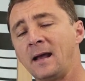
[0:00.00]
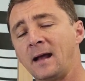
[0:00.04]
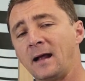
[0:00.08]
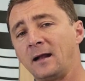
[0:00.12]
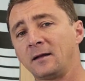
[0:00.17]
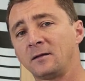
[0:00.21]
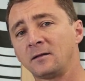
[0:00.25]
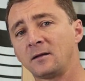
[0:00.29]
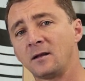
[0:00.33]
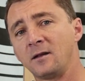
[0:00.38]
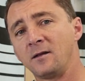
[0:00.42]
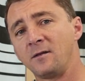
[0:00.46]

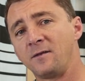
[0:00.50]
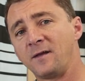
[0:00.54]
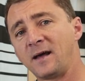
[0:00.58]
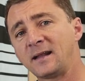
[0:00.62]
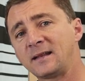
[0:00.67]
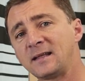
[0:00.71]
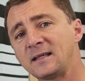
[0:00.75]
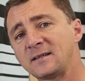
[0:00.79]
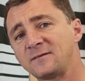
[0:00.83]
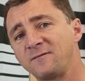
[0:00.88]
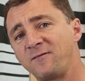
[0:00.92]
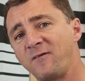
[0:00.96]
And
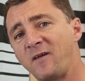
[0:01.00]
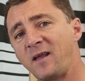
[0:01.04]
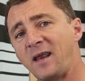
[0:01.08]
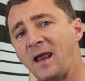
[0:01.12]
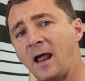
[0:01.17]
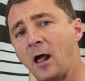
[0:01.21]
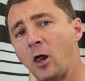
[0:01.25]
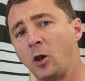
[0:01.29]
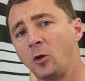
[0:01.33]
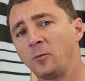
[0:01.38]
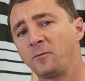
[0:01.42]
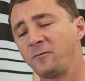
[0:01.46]
that is very
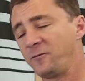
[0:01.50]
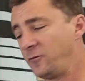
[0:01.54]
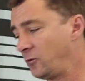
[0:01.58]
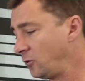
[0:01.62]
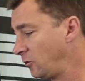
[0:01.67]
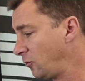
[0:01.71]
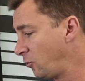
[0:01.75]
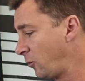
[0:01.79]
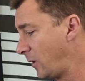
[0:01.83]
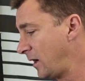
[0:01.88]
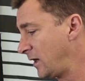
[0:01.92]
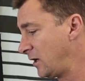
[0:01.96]

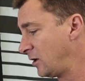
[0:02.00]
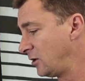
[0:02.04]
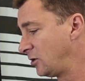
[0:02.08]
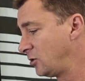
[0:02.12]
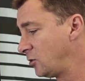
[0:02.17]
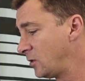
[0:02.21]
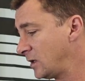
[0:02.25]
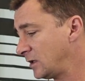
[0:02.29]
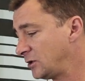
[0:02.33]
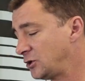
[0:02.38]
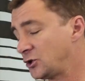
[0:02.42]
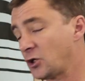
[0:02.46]
helpful when you
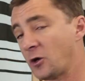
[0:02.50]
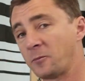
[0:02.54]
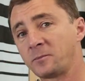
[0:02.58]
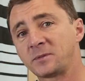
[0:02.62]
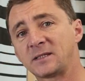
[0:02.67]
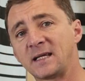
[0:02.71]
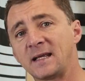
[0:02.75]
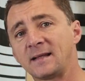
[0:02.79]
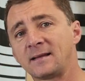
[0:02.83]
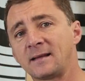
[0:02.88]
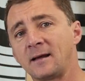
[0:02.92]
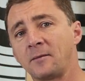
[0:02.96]
do a job
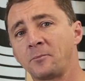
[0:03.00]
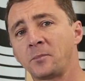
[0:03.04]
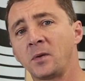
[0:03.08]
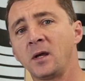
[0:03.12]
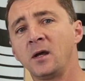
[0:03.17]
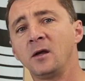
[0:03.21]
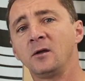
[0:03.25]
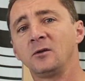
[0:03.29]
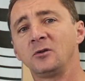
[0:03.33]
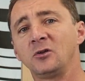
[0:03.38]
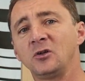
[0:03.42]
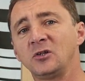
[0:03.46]
setup
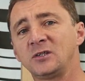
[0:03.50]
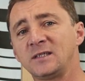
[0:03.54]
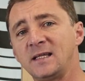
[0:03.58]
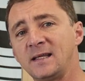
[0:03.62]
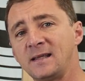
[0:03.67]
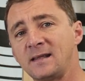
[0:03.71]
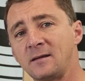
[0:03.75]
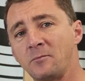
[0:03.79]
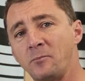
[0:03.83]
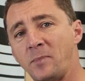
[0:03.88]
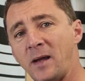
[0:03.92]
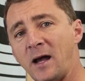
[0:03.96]
to
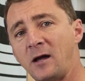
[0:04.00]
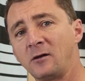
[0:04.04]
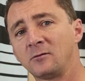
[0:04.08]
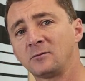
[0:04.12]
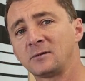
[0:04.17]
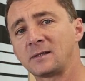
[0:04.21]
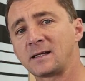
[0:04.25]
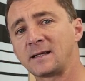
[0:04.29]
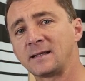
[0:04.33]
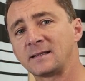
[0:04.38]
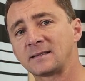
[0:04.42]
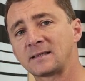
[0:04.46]
see the
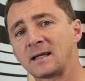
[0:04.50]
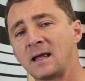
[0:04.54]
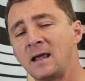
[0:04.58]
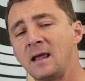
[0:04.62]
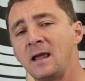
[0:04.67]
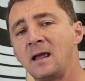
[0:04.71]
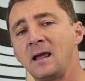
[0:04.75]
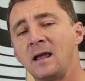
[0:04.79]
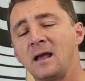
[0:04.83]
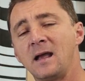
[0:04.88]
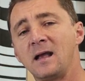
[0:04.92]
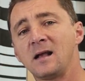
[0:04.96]
boundaries,
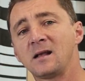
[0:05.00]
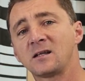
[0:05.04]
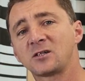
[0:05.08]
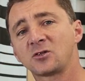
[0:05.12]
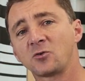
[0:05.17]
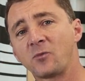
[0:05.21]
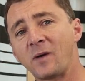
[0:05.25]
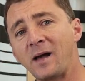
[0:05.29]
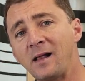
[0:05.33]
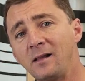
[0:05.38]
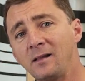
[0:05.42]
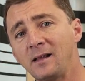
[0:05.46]

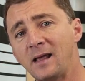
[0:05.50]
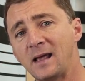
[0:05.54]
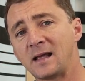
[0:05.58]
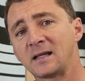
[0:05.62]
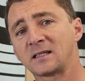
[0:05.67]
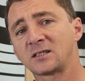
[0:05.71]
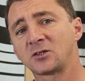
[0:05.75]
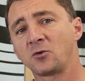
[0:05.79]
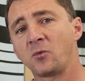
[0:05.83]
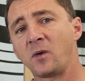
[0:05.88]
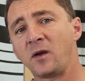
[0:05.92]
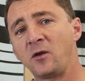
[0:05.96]
as well
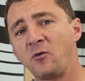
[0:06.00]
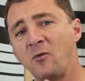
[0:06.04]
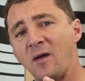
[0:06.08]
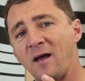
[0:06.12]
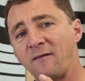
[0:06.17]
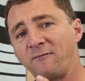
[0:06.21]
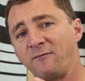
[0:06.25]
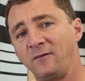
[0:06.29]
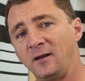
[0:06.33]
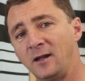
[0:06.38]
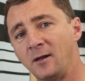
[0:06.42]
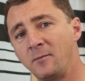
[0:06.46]
as when you
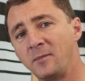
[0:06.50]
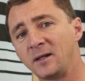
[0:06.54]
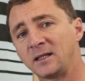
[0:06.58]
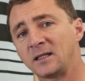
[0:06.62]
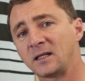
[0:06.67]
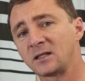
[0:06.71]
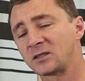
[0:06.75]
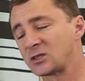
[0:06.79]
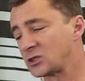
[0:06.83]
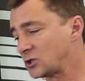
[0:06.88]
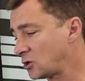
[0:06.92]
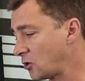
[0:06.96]
have
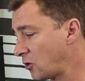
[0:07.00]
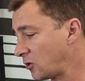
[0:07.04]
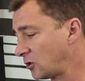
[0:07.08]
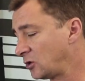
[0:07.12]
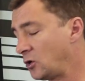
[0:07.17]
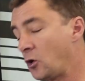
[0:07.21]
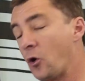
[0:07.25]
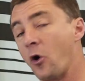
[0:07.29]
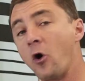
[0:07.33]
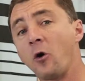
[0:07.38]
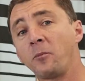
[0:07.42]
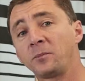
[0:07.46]
limited stock
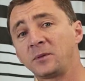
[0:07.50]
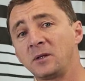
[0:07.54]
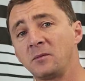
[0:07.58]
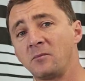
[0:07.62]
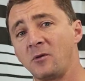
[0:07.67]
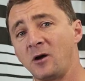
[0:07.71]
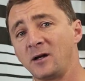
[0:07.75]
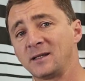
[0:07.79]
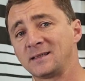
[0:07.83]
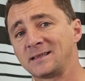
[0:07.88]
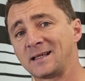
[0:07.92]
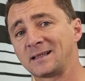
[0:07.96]
to
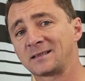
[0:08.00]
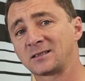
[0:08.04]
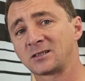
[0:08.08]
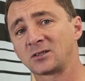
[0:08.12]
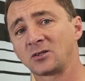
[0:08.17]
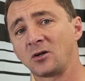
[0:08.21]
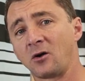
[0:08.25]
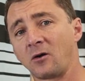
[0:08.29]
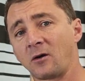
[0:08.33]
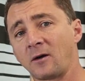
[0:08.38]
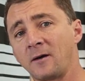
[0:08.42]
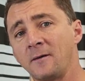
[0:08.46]
optimize that
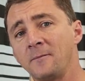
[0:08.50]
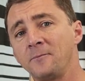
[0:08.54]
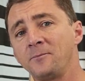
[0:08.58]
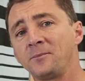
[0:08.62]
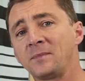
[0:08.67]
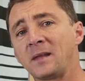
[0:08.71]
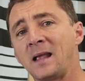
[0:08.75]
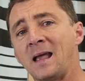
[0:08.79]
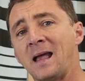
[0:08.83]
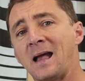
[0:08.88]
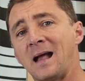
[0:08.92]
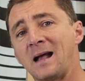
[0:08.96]
stock,
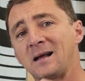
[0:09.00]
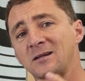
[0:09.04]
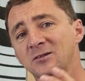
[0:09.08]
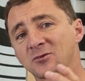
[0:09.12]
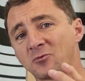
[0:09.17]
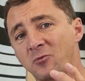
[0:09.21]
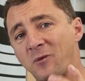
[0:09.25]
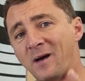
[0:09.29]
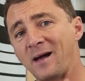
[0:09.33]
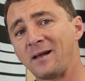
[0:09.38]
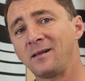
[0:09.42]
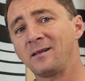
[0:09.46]

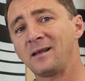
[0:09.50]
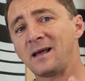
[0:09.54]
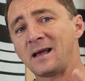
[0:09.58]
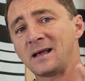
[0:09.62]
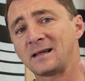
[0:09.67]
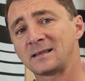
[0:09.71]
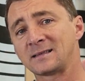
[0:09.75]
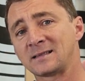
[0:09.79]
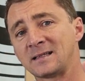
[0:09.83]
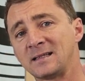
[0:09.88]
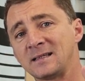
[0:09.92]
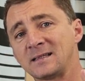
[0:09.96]
as well
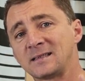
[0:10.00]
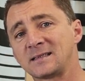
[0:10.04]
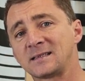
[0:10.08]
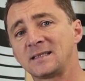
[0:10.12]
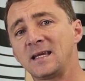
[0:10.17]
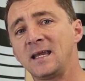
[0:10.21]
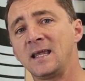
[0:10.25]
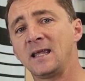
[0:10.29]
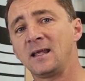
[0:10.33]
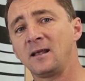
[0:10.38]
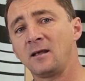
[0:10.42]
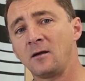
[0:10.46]
as
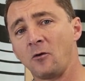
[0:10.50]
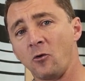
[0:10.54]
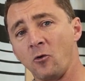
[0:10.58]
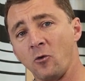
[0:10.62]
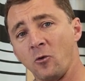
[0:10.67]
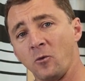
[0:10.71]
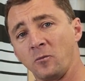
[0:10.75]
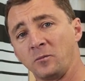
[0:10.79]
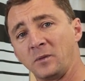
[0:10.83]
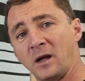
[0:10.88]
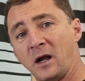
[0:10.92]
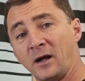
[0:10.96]
seeing
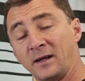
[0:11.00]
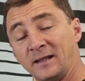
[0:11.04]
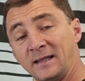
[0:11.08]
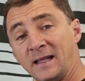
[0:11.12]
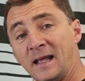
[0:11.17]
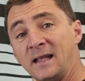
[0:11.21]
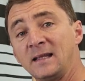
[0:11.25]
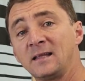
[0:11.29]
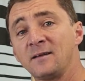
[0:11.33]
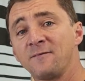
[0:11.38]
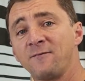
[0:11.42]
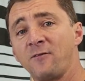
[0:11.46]
or
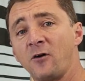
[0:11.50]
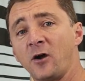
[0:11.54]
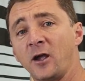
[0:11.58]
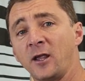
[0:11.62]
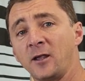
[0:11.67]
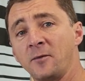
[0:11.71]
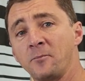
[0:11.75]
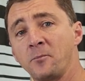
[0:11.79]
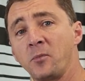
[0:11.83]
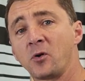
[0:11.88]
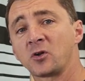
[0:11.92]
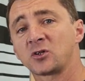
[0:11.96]

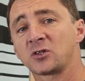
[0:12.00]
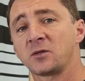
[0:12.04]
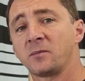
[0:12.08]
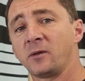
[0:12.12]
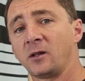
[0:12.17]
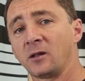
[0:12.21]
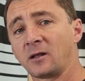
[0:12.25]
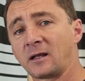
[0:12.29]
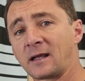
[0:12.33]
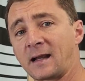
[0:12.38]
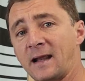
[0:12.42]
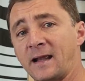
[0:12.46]
identifying
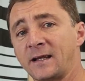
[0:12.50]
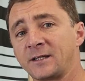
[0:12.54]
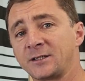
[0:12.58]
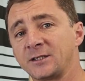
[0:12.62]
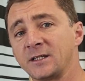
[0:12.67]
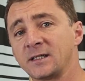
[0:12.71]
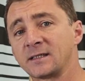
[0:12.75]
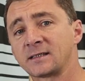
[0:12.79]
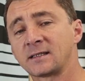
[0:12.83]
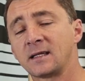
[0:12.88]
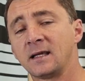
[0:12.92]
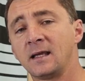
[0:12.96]
possible
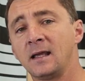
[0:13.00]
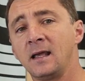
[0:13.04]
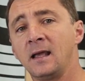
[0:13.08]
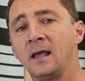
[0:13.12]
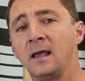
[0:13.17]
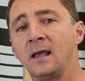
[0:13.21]
crashes.